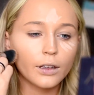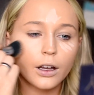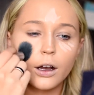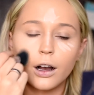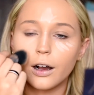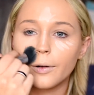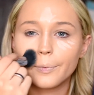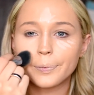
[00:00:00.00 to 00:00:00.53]

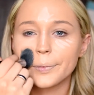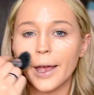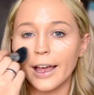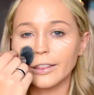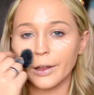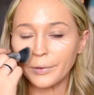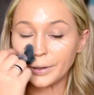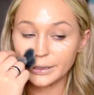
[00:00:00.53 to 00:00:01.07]
Oh, I
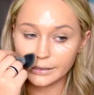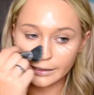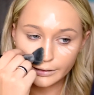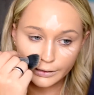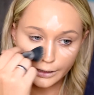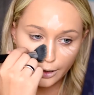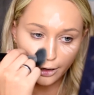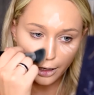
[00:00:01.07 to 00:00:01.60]
love this
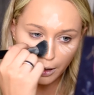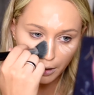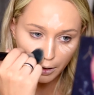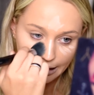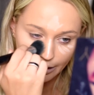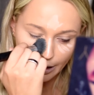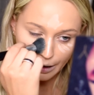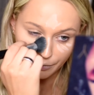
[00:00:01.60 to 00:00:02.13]
concealer.
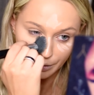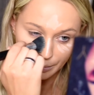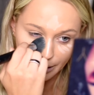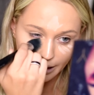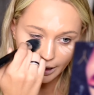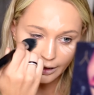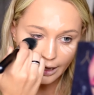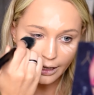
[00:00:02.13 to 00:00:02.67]
I know
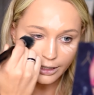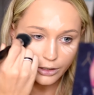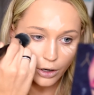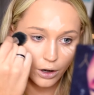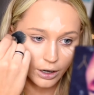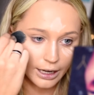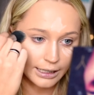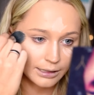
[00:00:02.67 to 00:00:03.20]
everybody and their
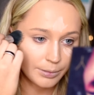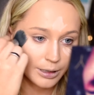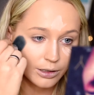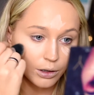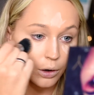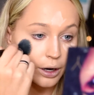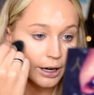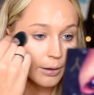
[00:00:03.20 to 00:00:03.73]
dog has been
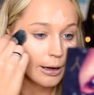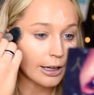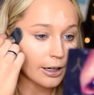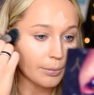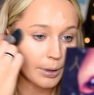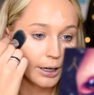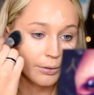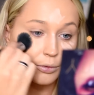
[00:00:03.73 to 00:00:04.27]
talking about
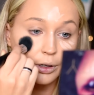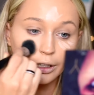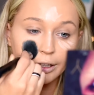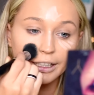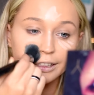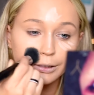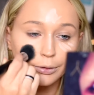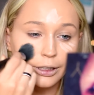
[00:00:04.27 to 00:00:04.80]
it, but it
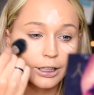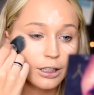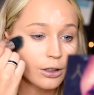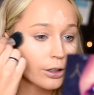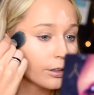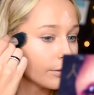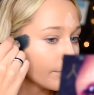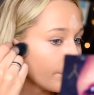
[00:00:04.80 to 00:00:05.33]
really is really
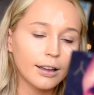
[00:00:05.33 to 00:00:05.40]
good.